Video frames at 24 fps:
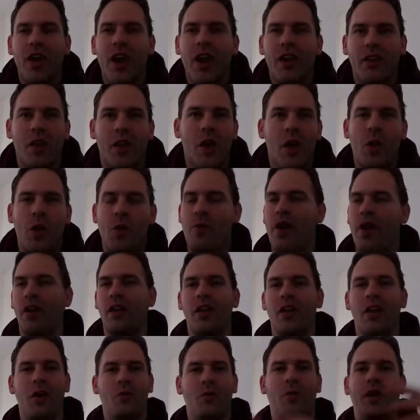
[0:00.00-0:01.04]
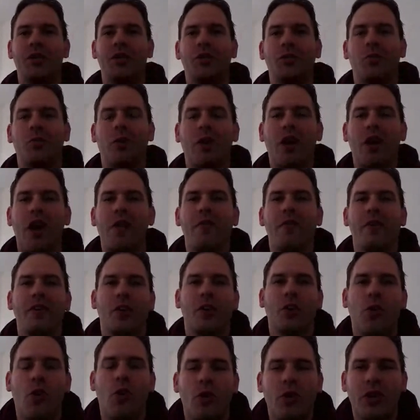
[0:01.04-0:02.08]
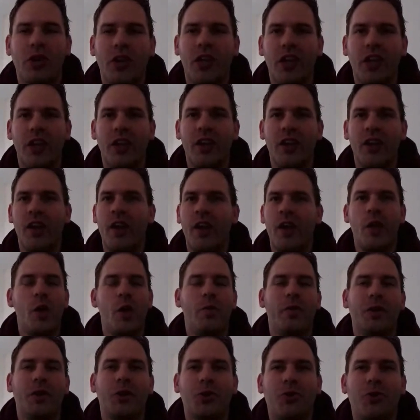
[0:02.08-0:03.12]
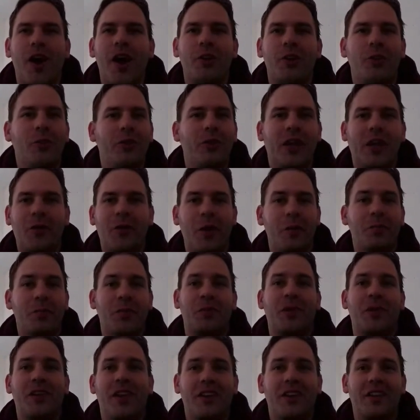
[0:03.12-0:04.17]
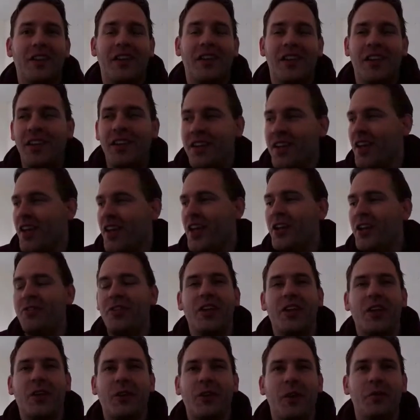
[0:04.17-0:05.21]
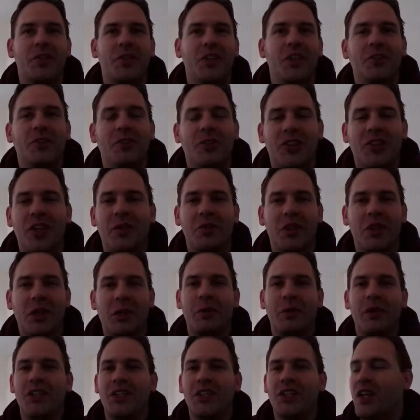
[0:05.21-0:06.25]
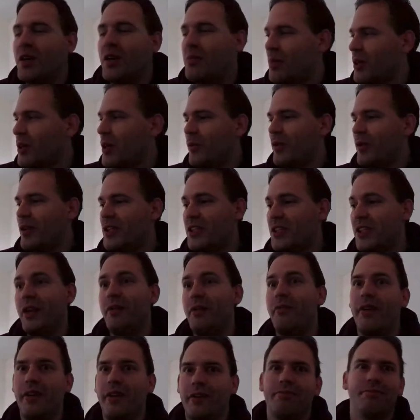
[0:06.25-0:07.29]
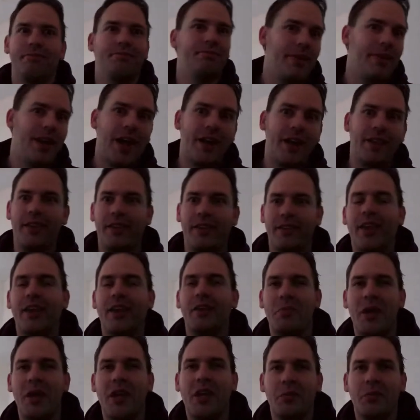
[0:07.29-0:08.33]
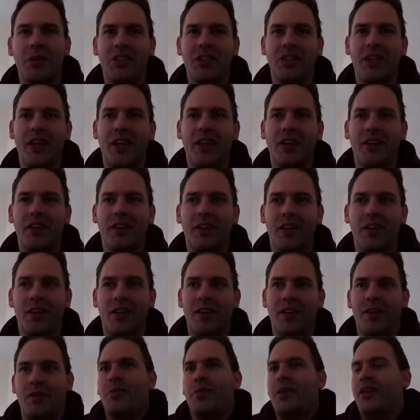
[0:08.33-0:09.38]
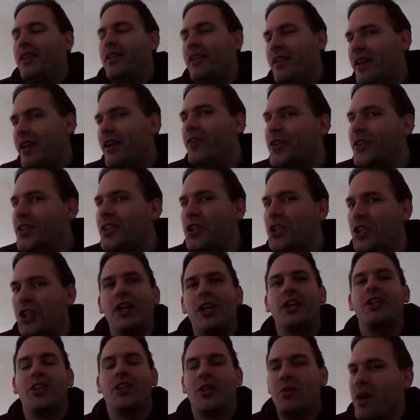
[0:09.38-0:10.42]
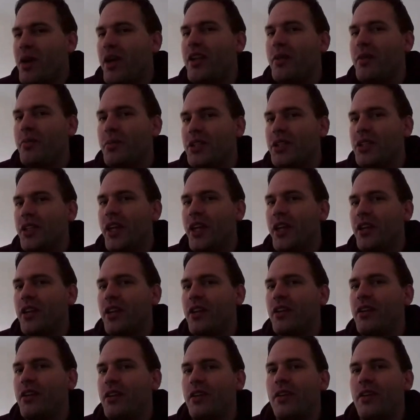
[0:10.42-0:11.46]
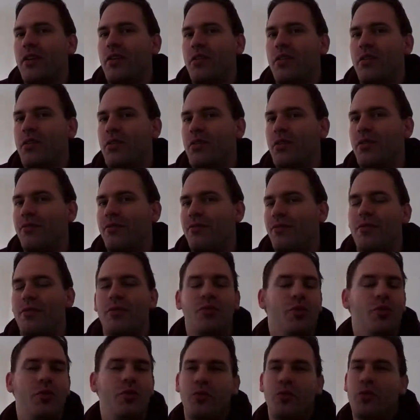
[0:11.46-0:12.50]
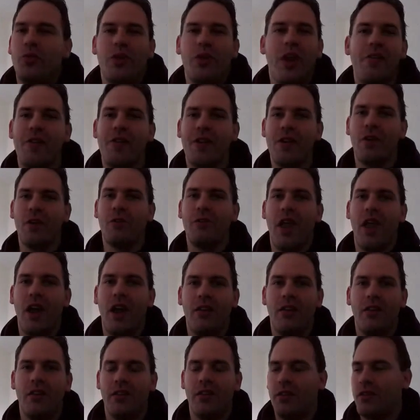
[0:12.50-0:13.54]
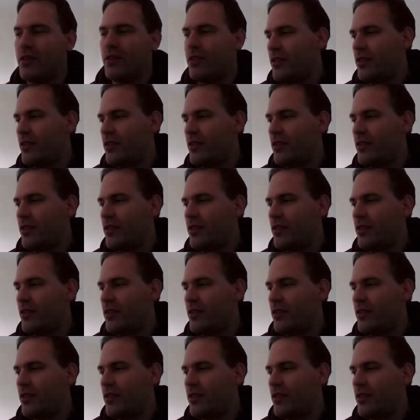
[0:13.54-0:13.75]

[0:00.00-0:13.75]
or not? Well, once you recover the whole key, you will try to decrypt with that key. If it decrypts into something reasonable, you will say, well, I did not make mistake. There is a chance to make a mistake. You never know that.